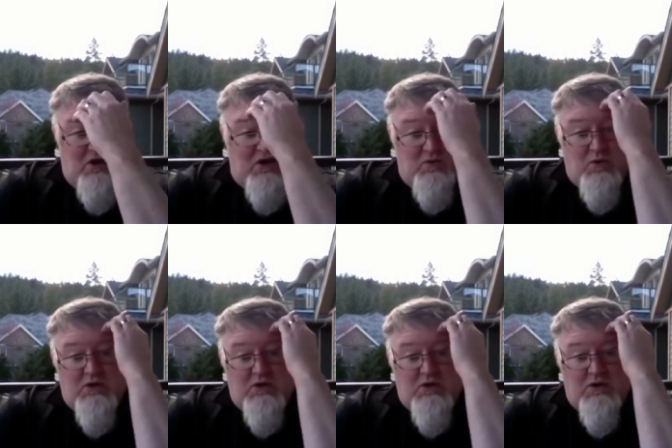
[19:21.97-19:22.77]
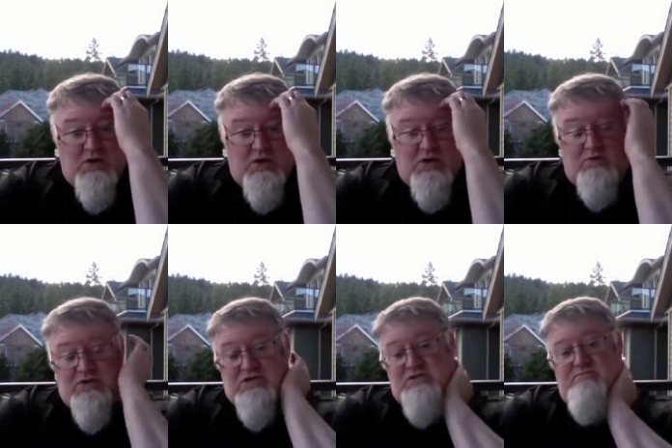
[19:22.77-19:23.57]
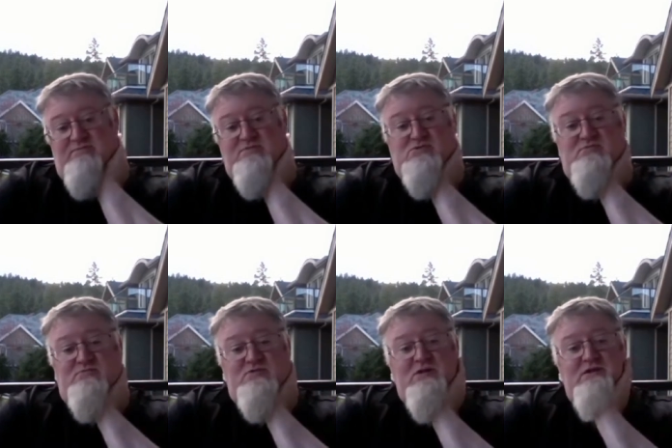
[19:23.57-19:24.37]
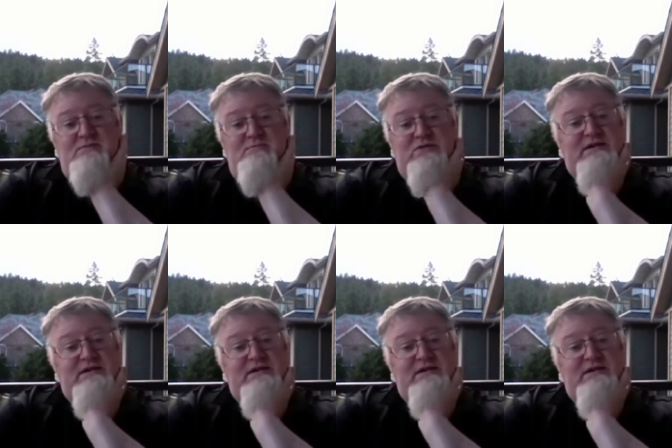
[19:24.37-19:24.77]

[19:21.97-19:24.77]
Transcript: the hard work, which is trying to put that together,